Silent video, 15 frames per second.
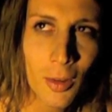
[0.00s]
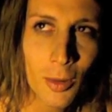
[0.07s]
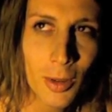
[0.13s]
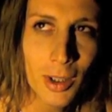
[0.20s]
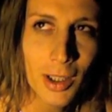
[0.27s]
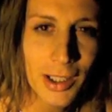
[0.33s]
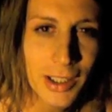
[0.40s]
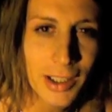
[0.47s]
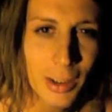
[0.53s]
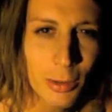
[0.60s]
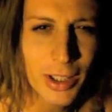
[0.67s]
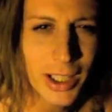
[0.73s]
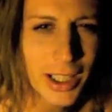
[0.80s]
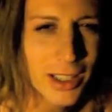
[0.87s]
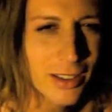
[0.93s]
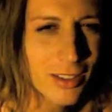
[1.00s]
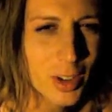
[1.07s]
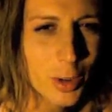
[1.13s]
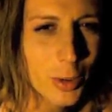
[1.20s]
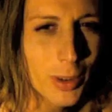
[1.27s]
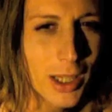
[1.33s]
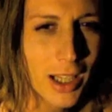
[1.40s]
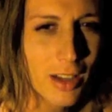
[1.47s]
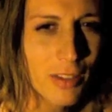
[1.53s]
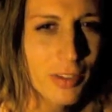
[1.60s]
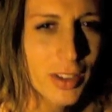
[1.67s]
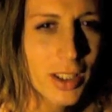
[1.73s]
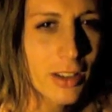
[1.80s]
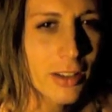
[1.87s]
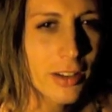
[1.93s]
realized that was like
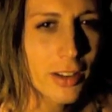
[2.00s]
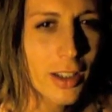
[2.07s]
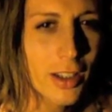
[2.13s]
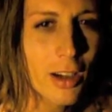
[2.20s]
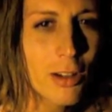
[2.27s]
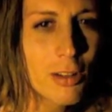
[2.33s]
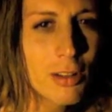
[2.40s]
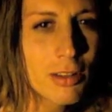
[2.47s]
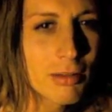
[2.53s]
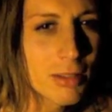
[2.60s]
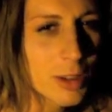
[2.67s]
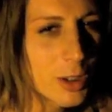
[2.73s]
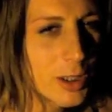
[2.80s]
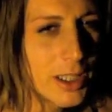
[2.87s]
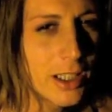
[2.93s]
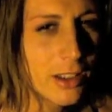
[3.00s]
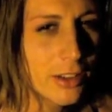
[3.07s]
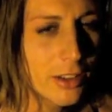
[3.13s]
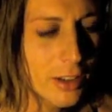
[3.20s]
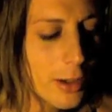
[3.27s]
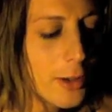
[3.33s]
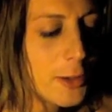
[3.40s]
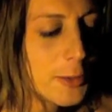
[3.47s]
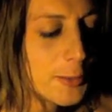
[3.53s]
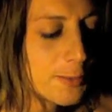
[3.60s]
2.5 years ago, 3 years ago.